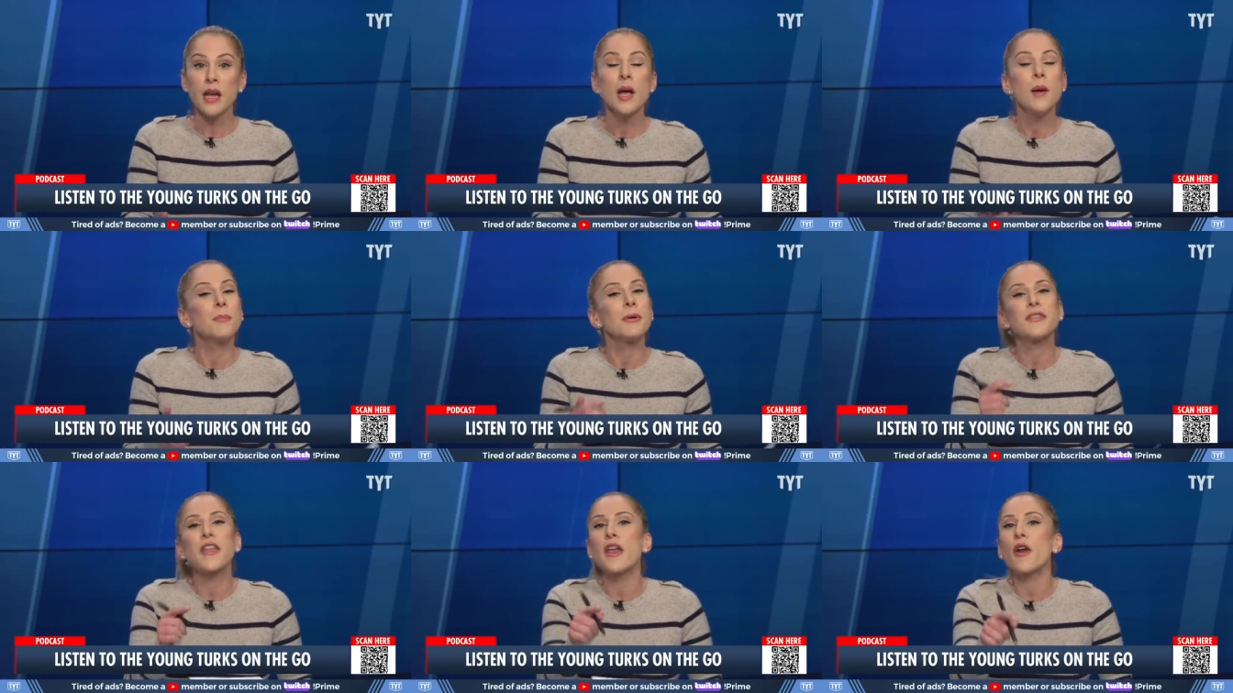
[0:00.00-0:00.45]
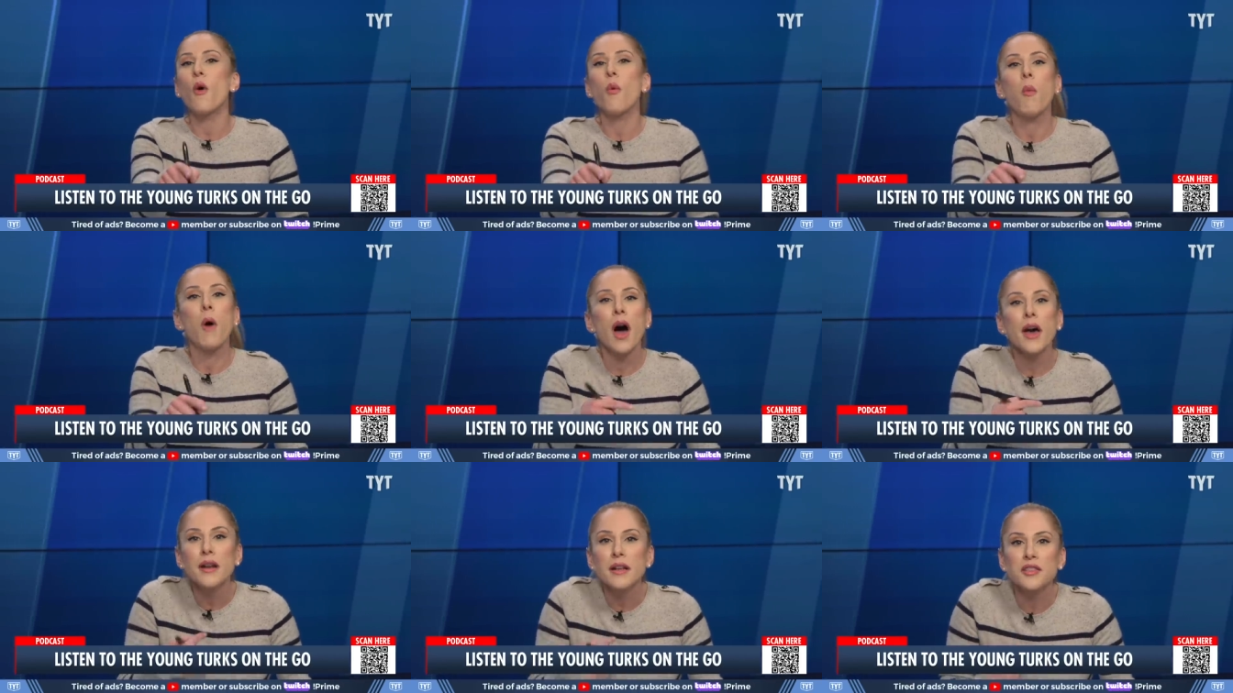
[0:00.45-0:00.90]
But they don't
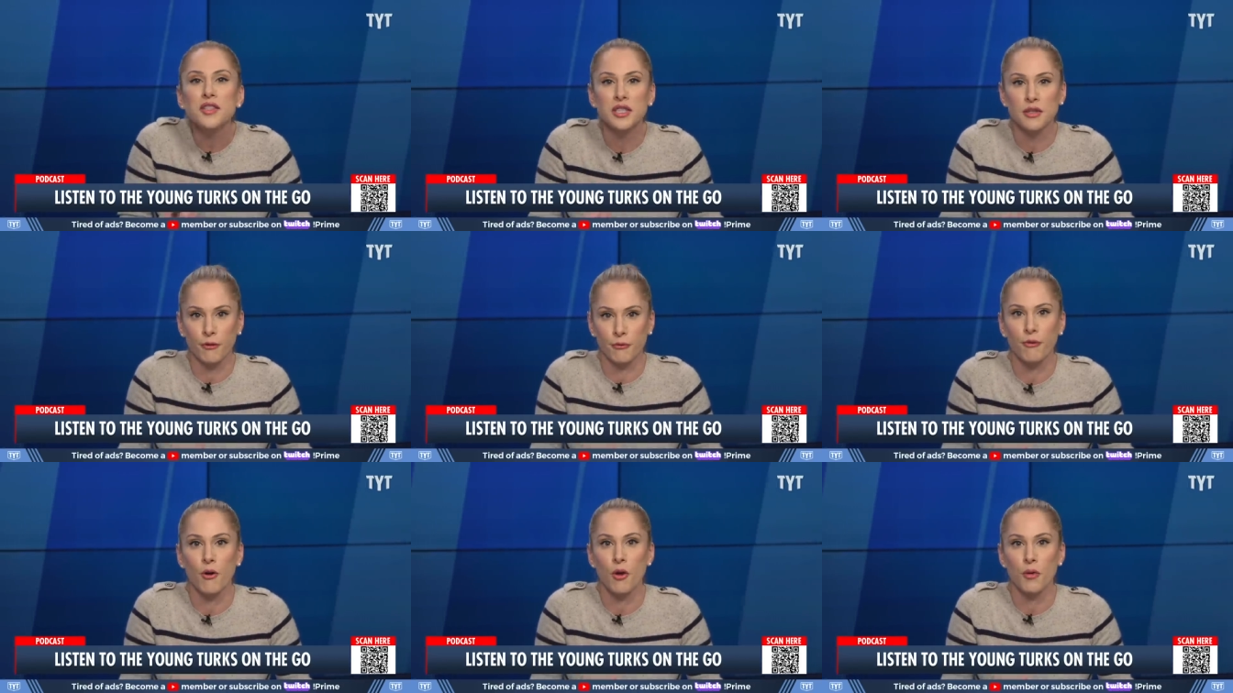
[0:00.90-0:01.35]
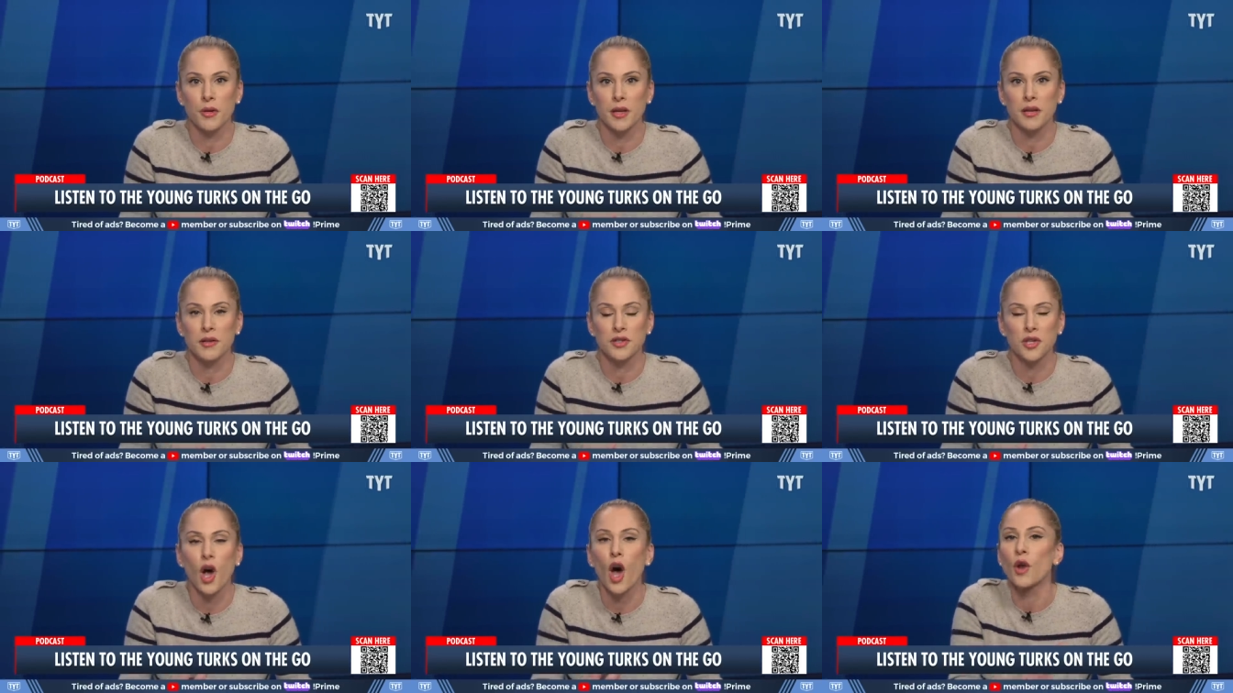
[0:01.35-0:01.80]
want us to
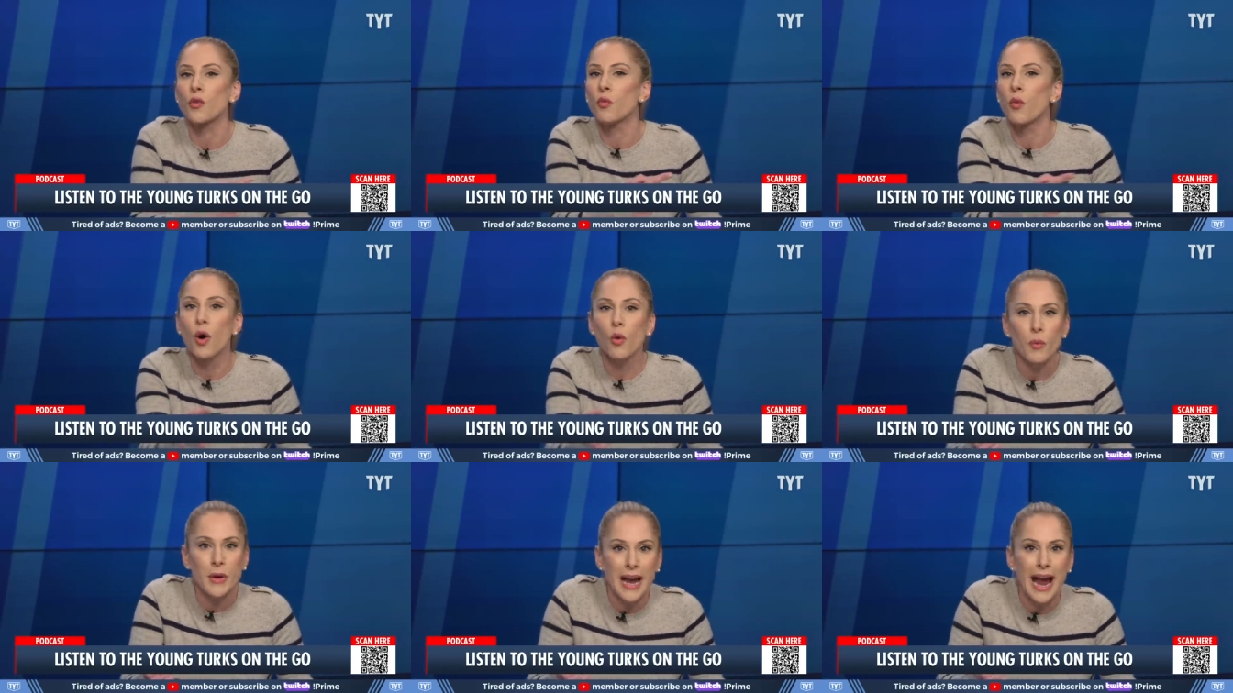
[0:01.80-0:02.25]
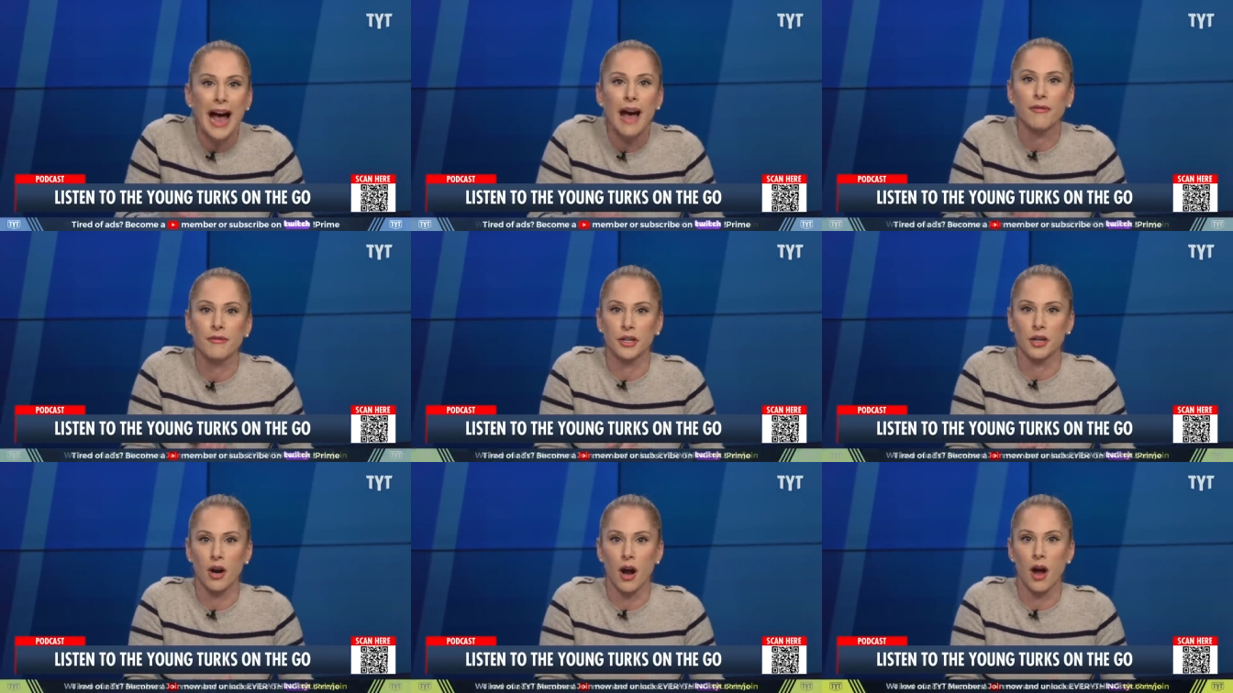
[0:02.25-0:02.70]
focus on what we
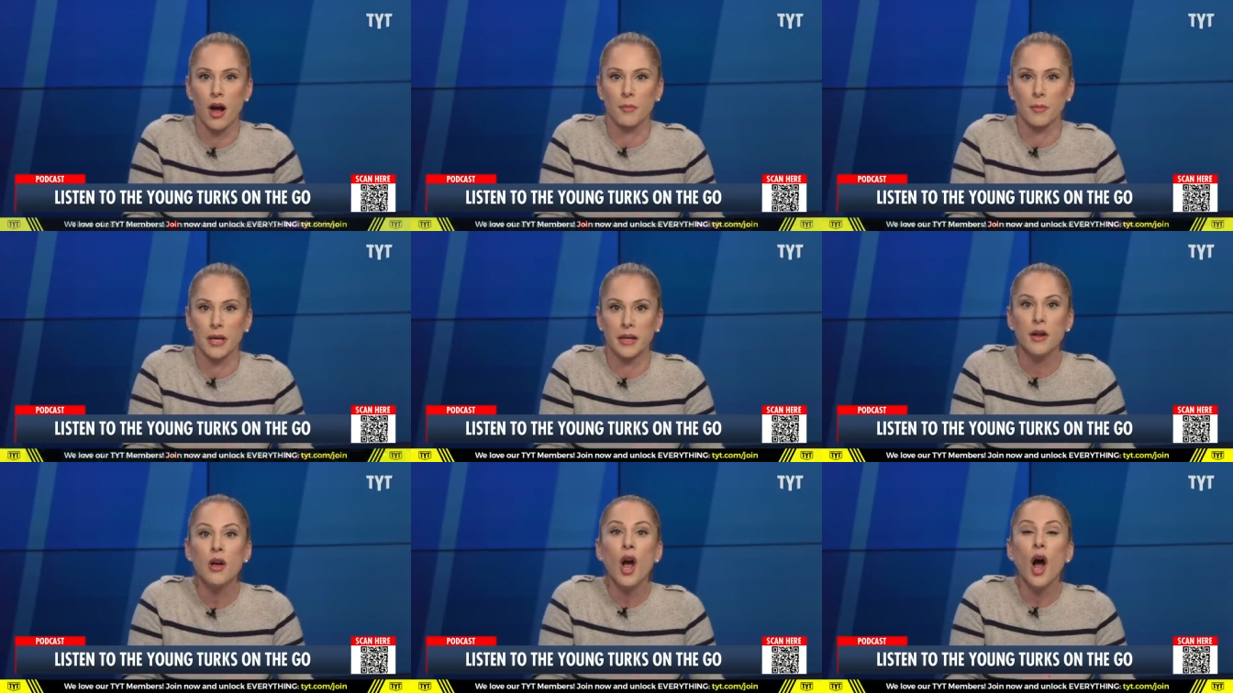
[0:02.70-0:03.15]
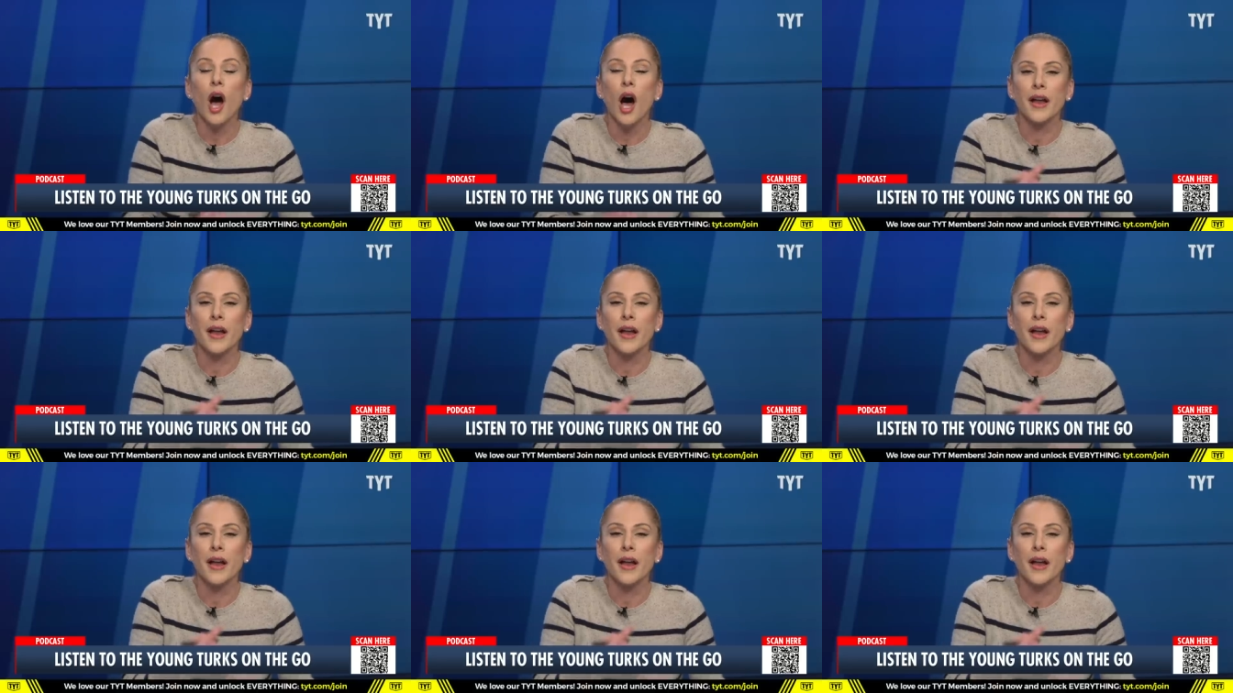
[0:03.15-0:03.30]
have in common,